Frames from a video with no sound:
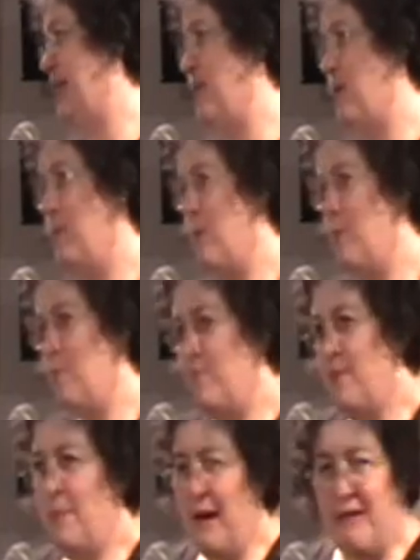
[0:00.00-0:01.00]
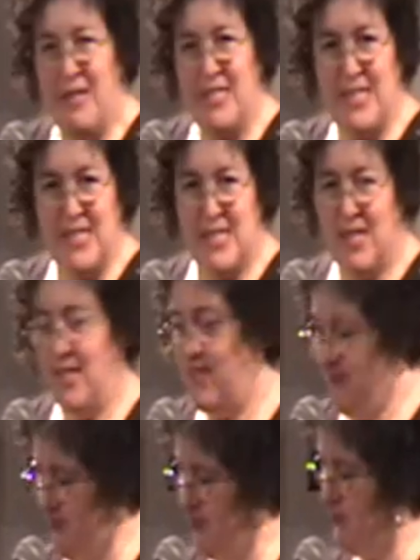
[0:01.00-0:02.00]
he and my mum have been married since
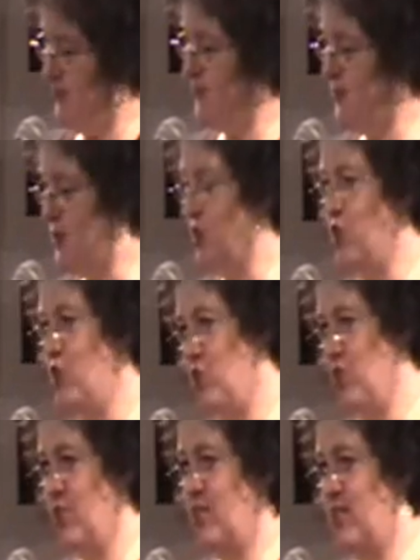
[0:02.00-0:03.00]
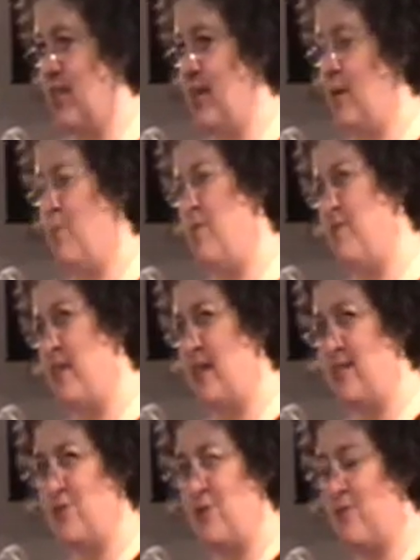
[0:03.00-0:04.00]
1954. But for the
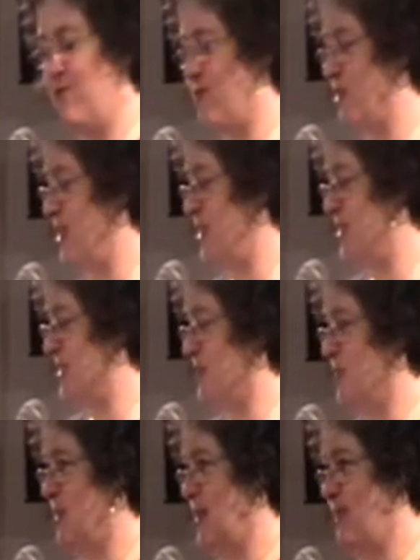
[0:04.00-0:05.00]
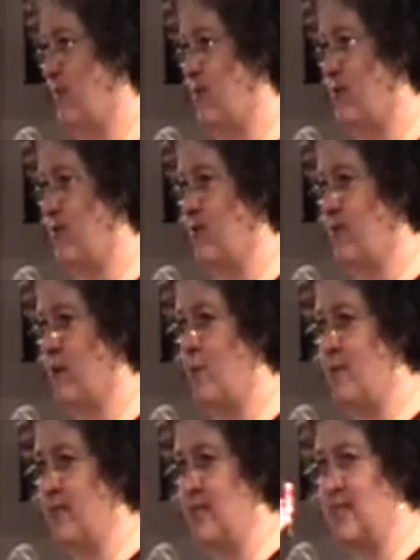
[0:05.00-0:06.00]
last 3 or 4 years they've been living on
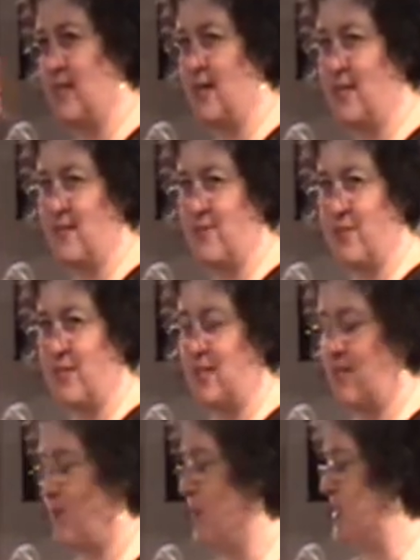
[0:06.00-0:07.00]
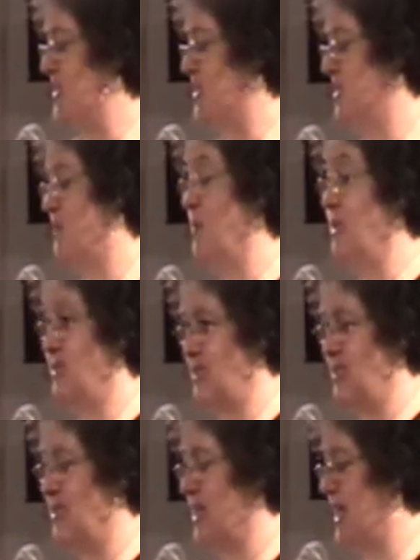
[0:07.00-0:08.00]
opposite sides of the city of Manchester because
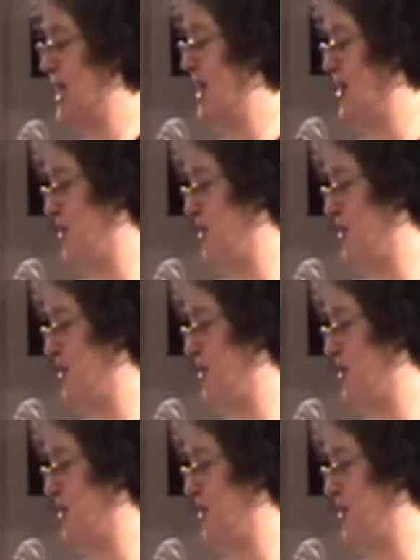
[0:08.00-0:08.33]
he's in a care